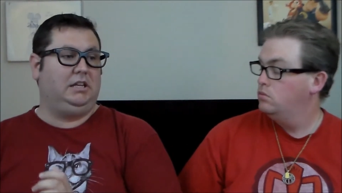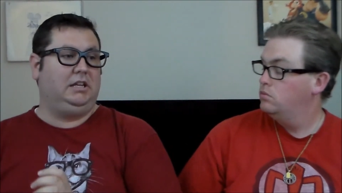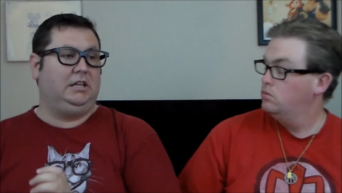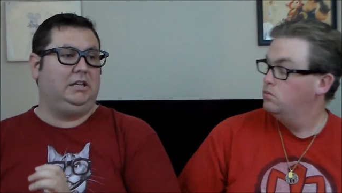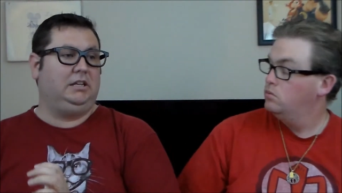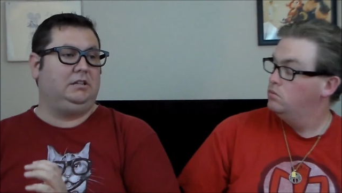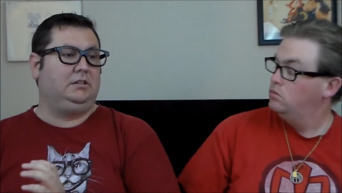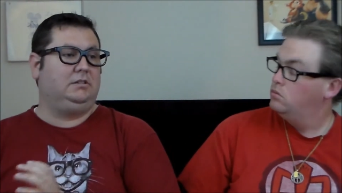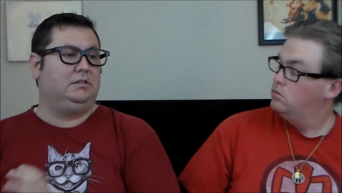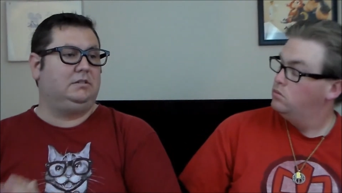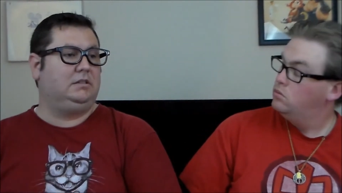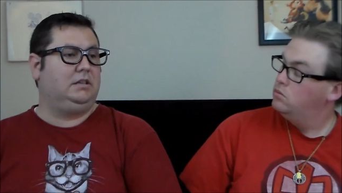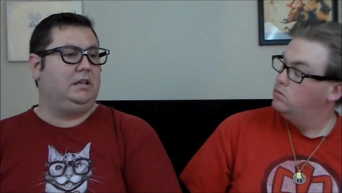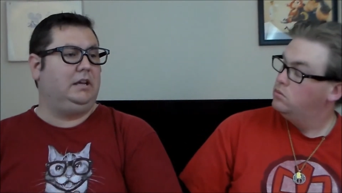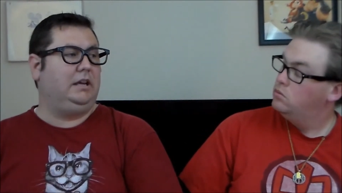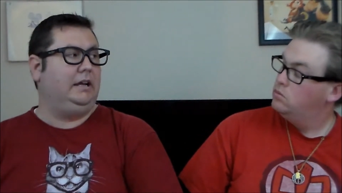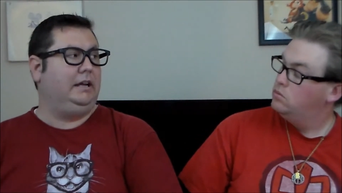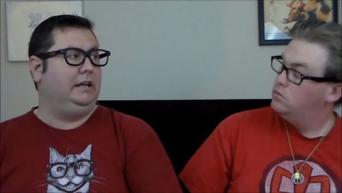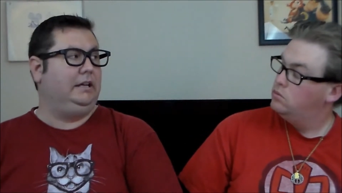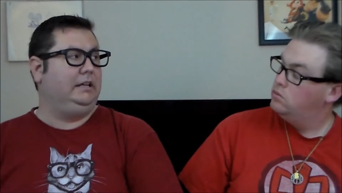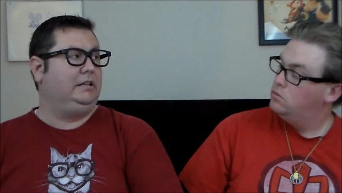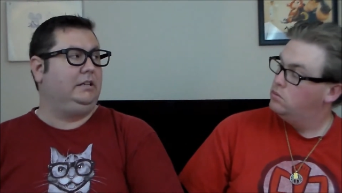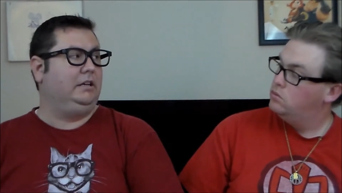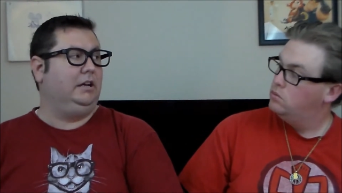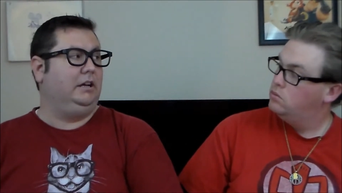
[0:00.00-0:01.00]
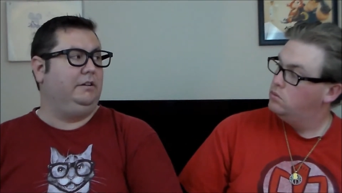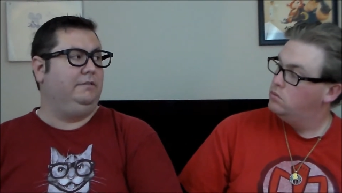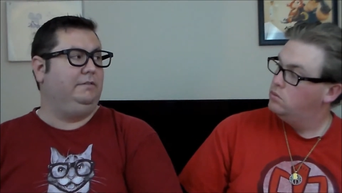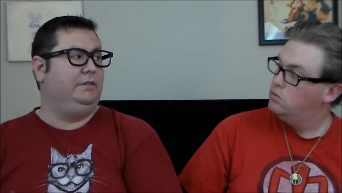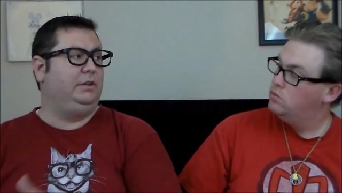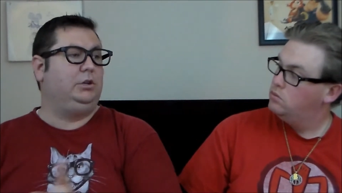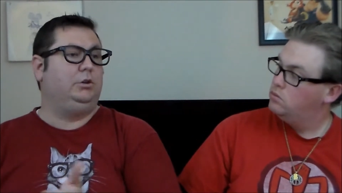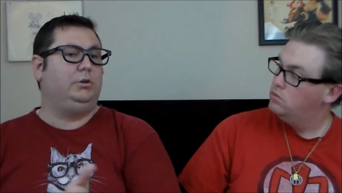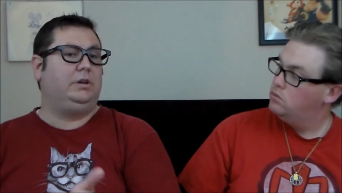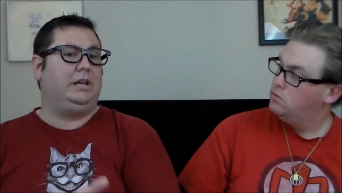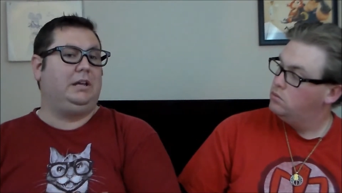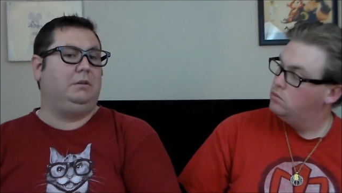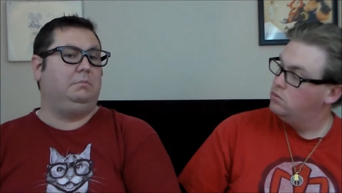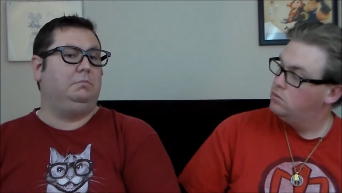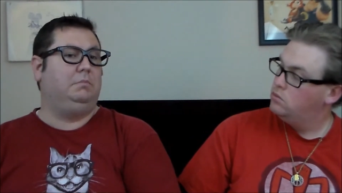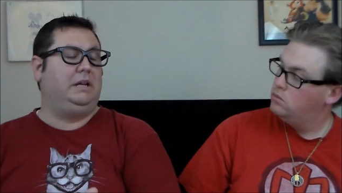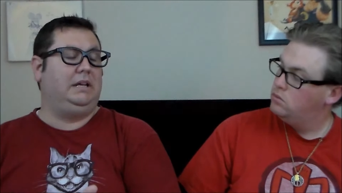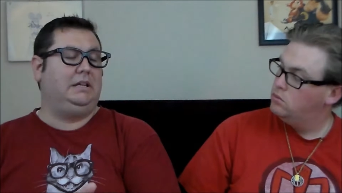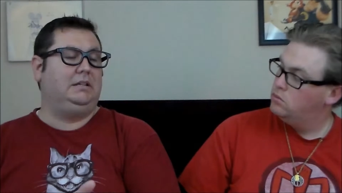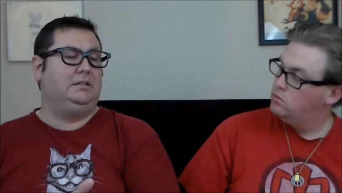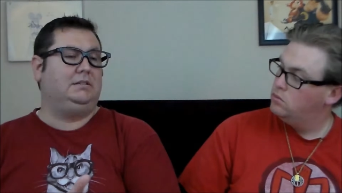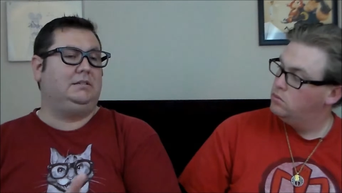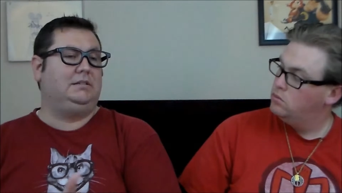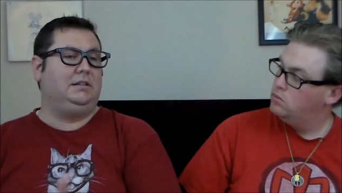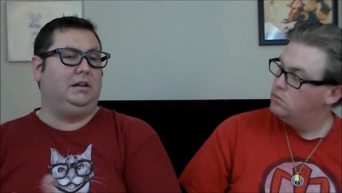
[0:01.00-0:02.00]
Speaker 1: things like uh, video game
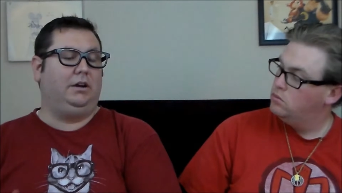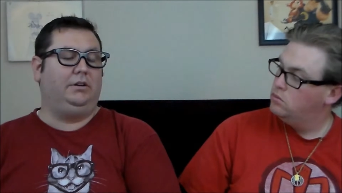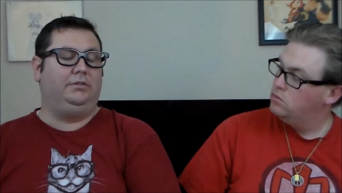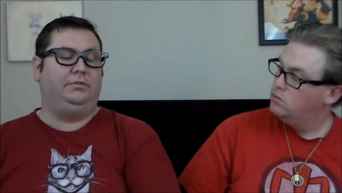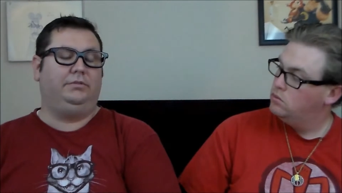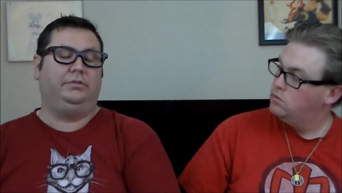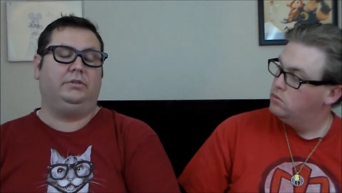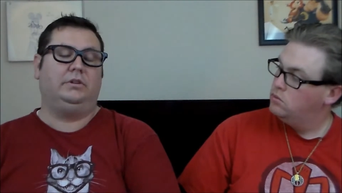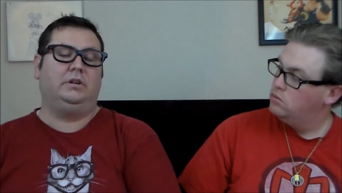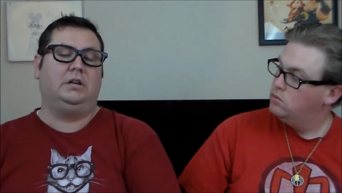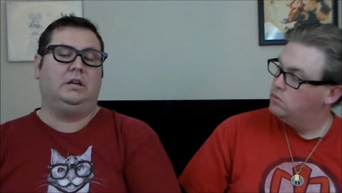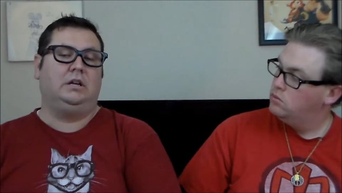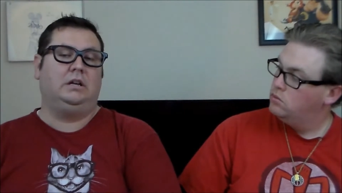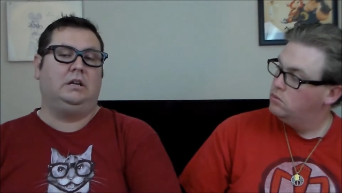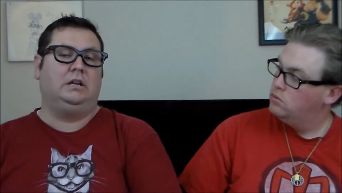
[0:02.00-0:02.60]
based stuff